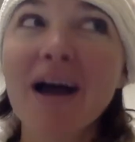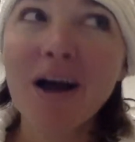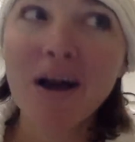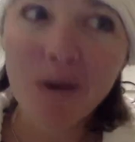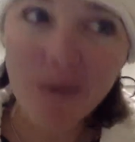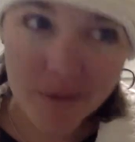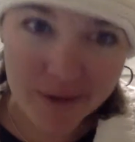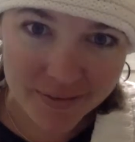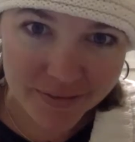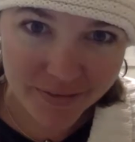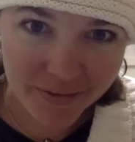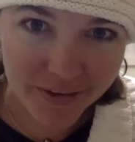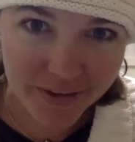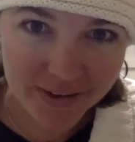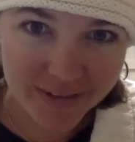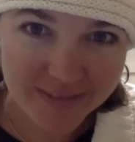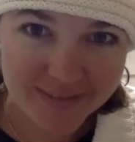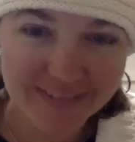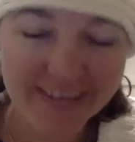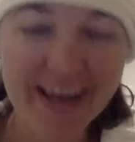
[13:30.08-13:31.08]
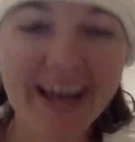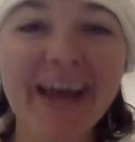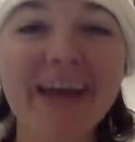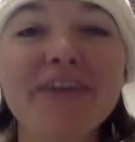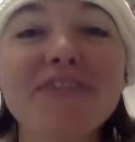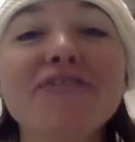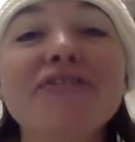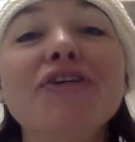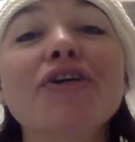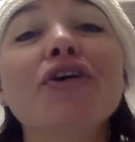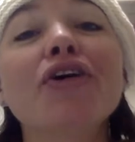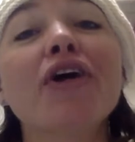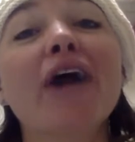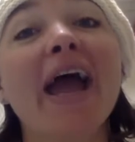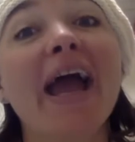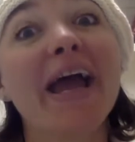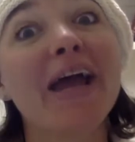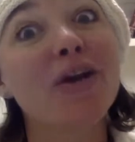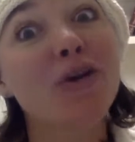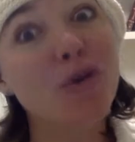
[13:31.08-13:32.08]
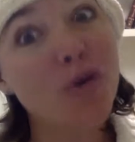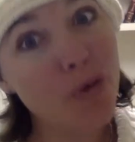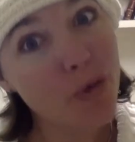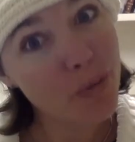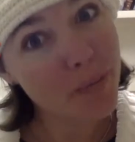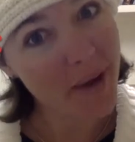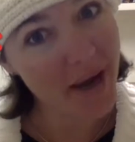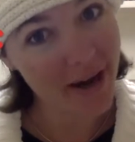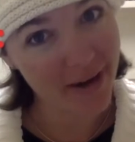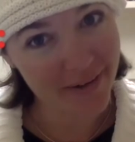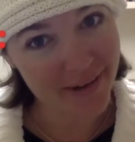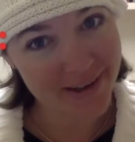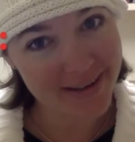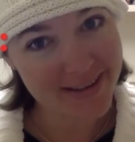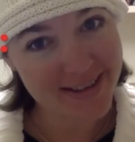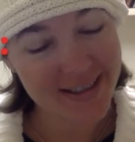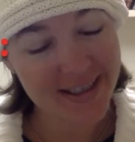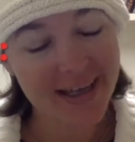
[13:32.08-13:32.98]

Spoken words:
However, if you're a new parent,